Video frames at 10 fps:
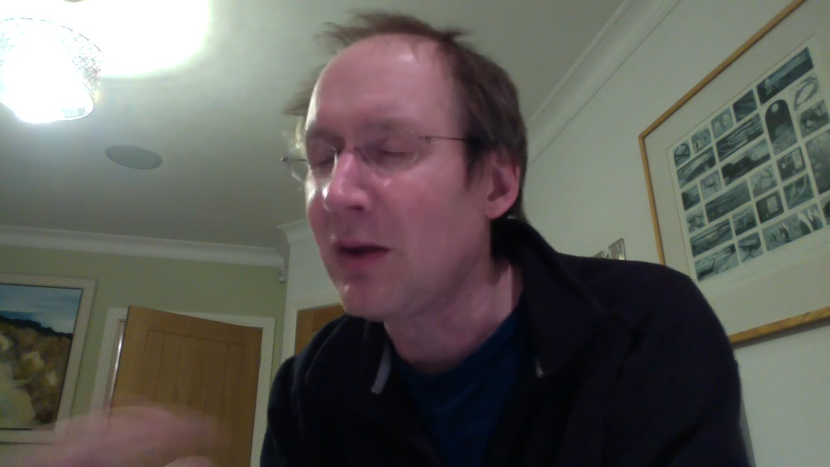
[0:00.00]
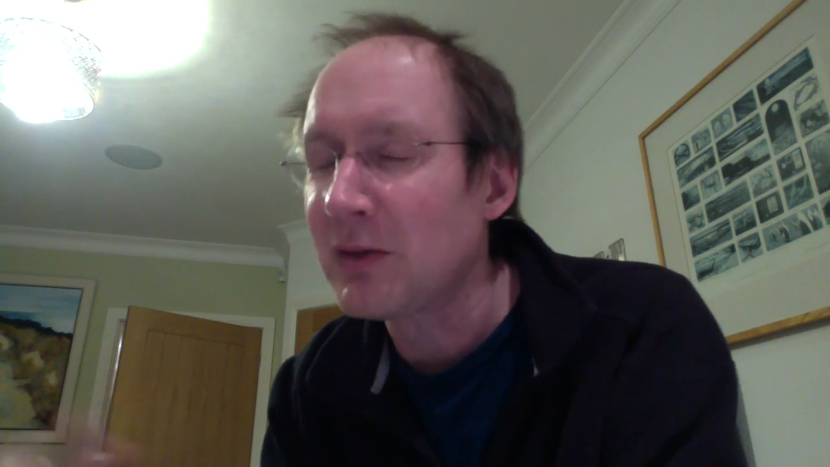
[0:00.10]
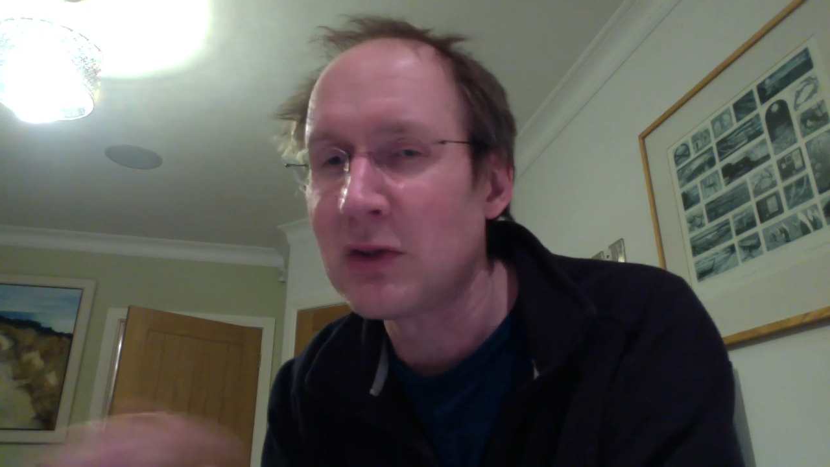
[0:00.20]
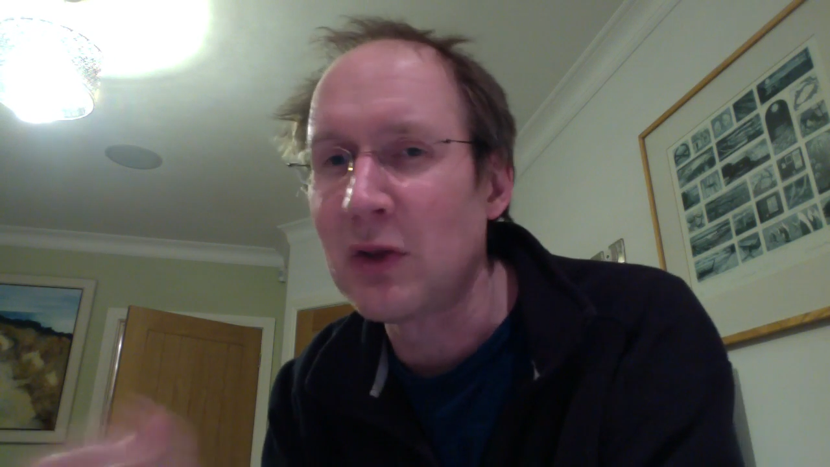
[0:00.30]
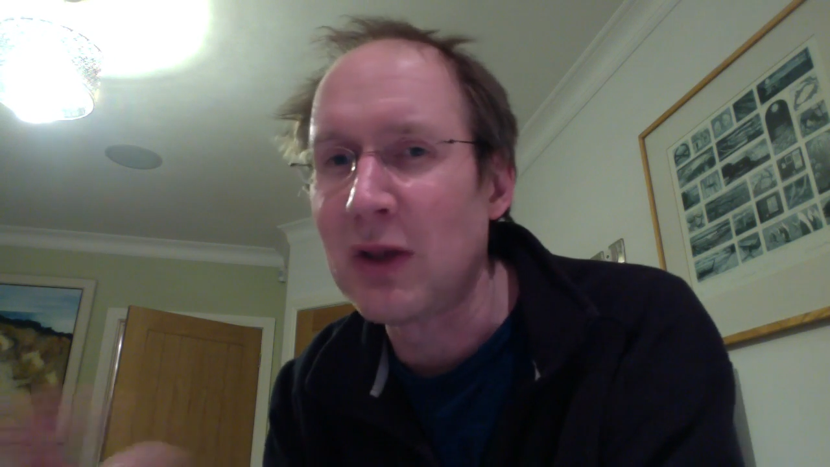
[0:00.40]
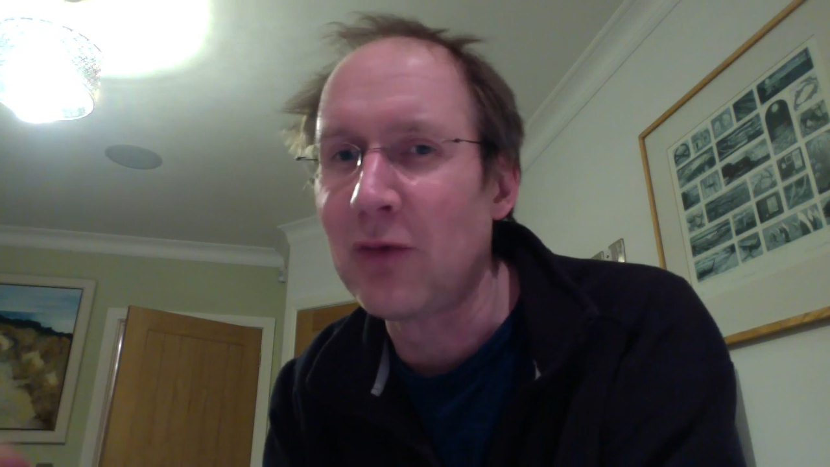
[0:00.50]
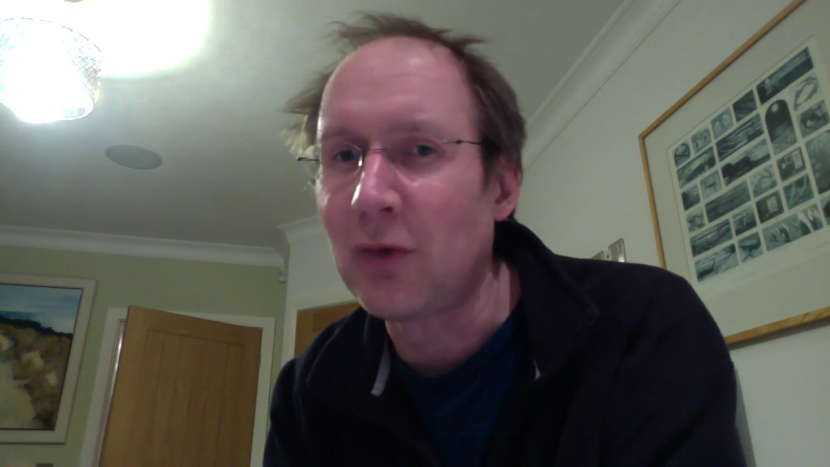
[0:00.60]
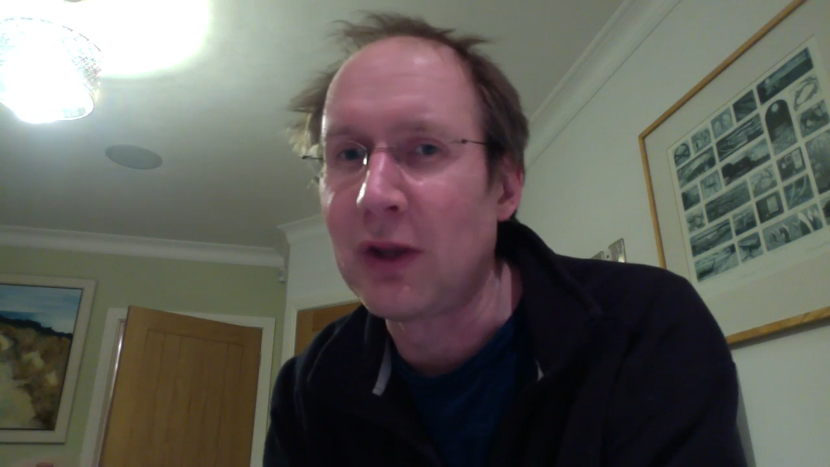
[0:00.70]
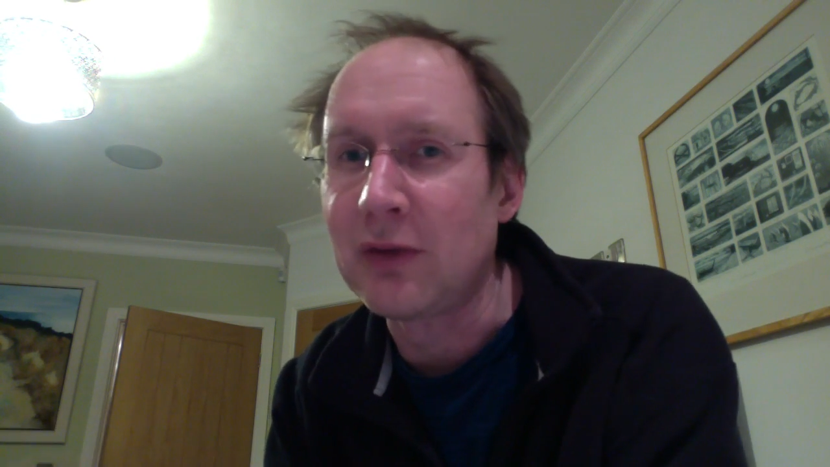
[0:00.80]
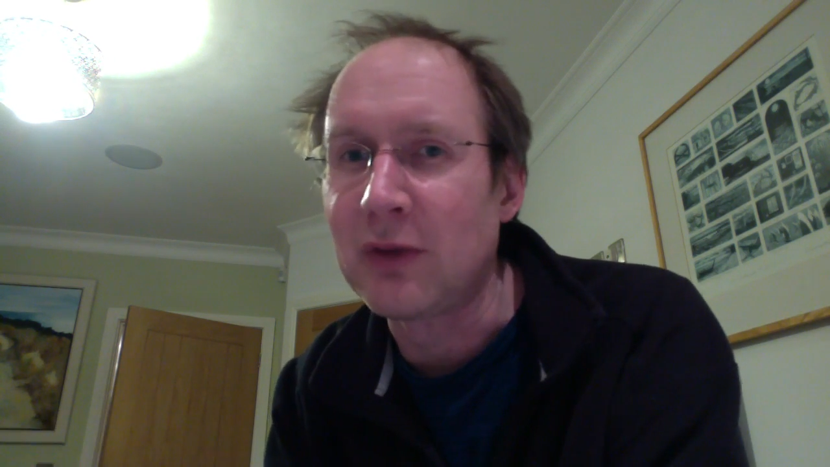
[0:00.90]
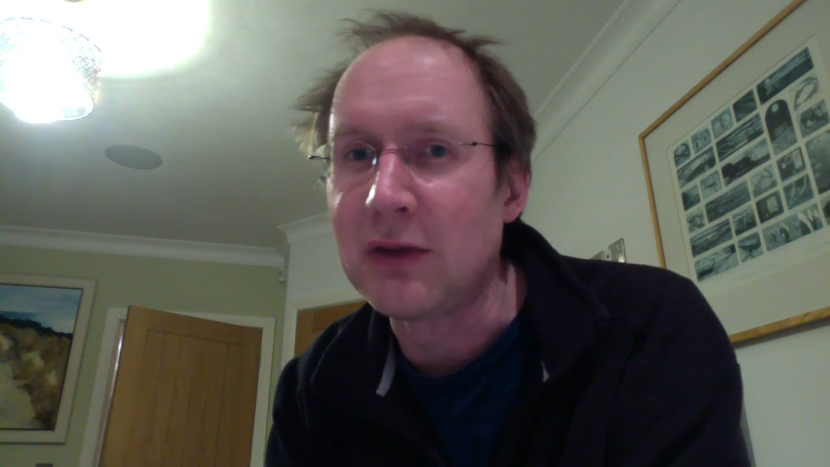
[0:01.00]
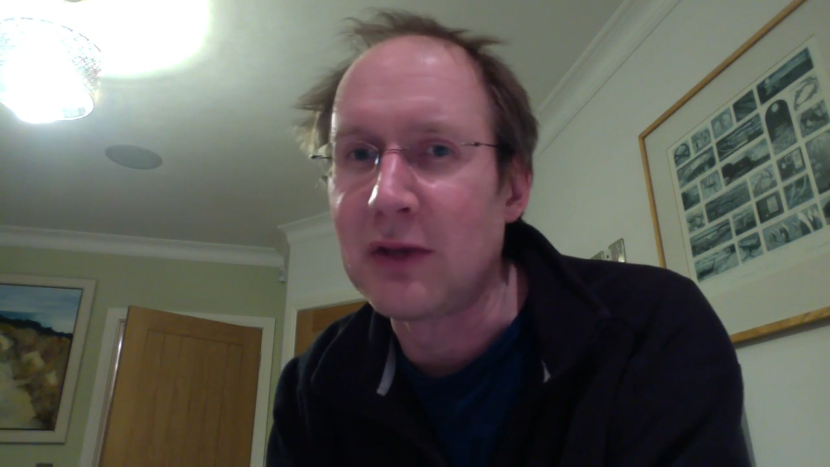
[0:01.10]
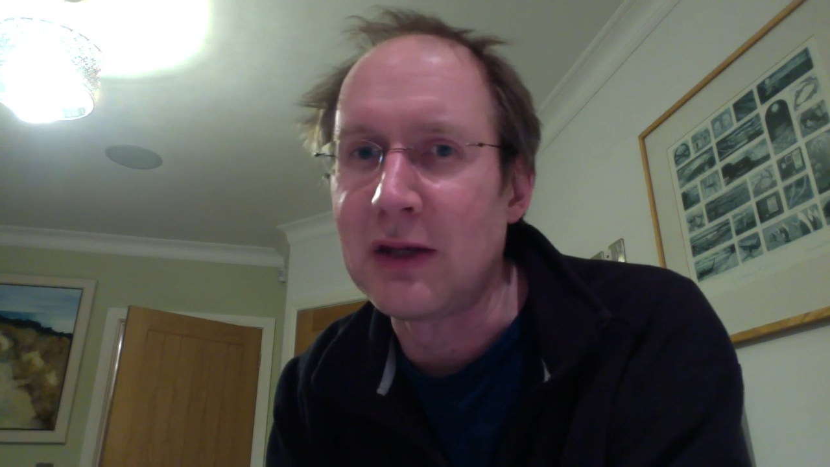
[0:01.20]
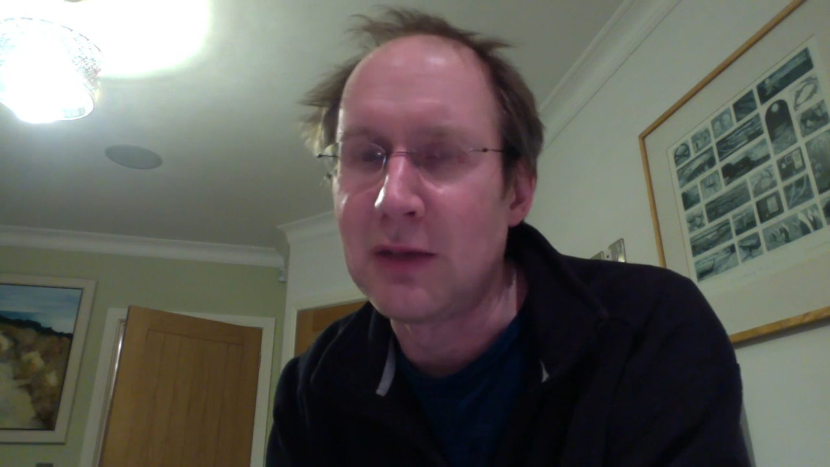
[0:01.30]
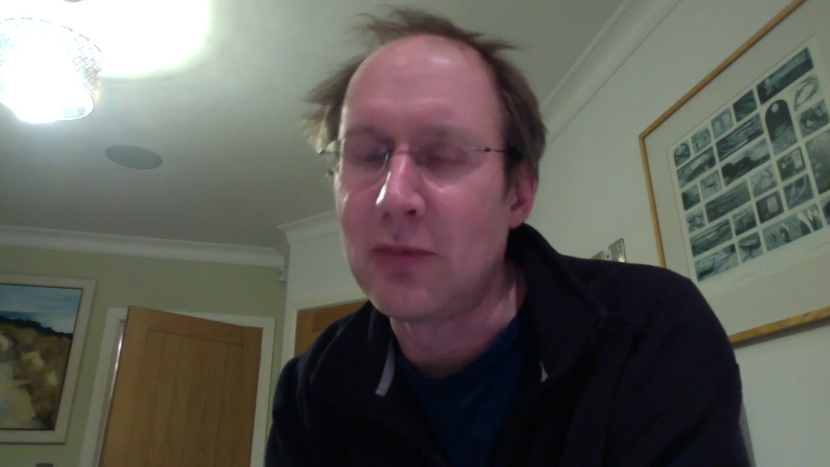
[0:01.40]
so therefore
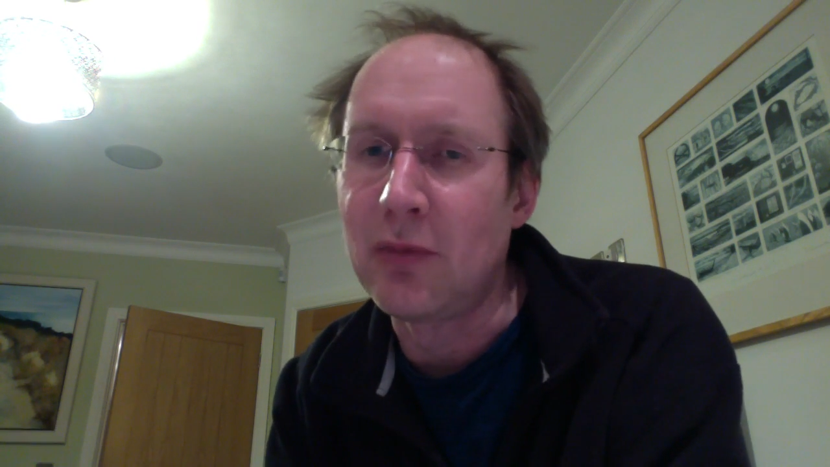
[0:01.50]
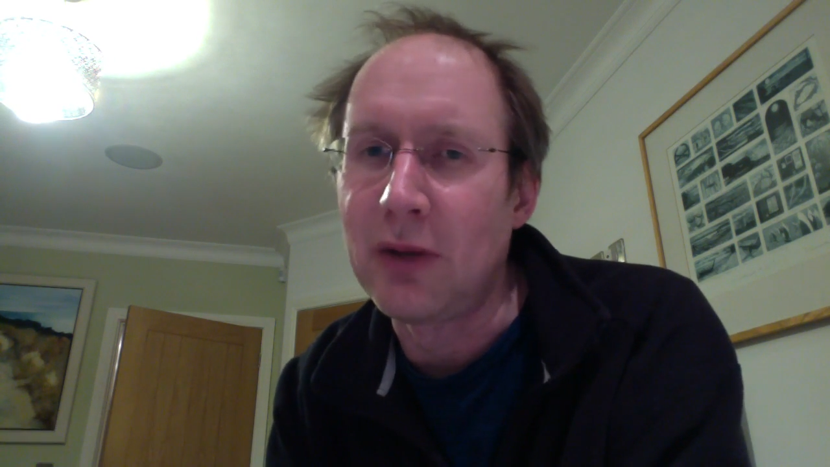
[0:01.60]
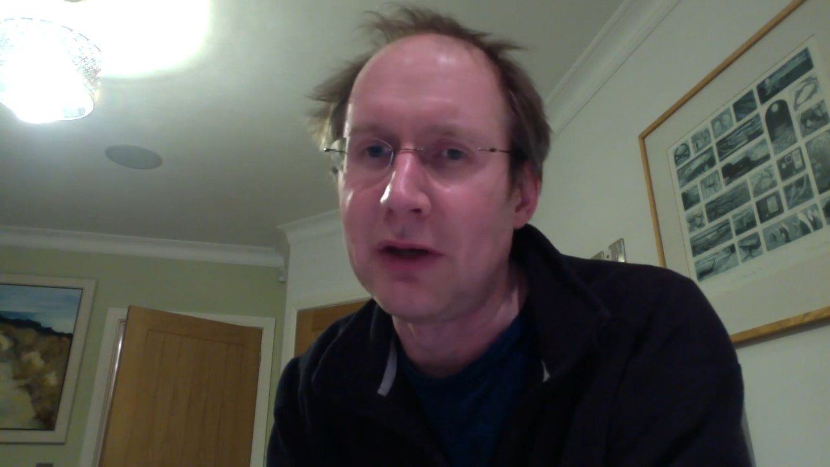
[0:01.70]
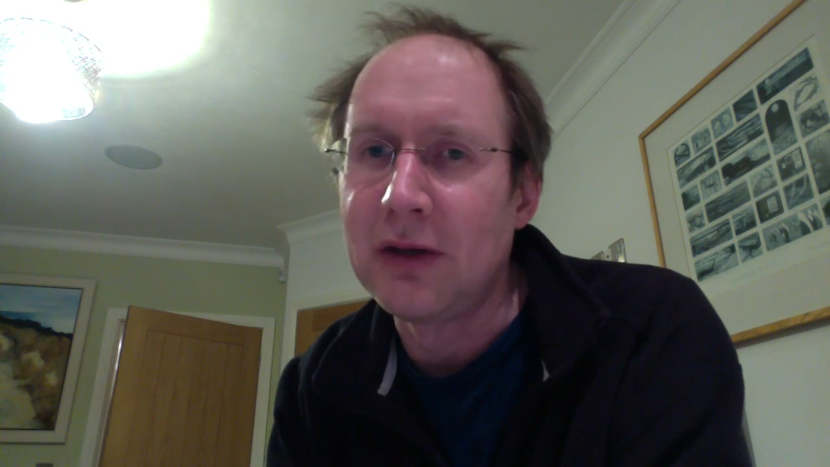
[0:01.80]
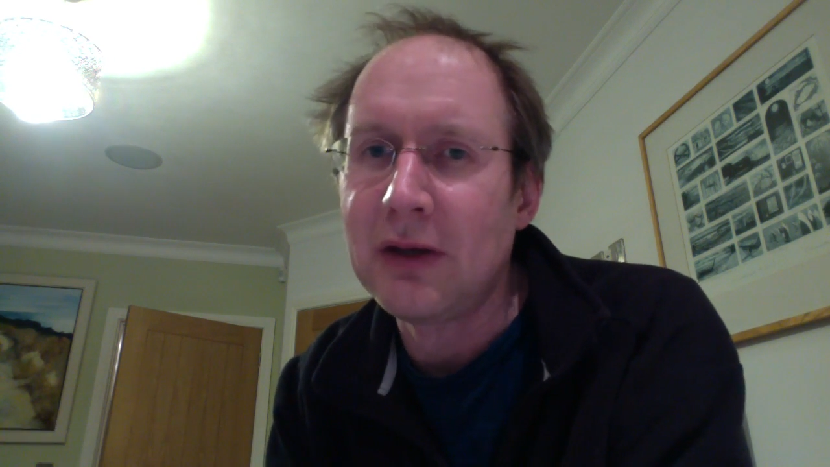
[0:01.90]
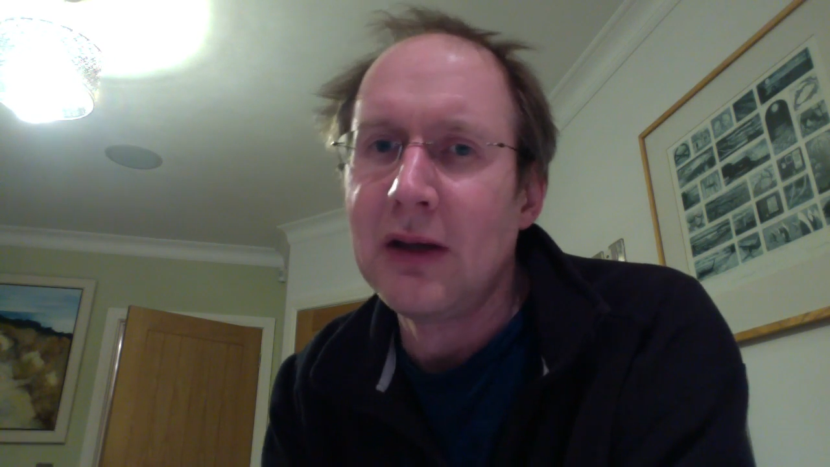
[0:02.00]
they need more money.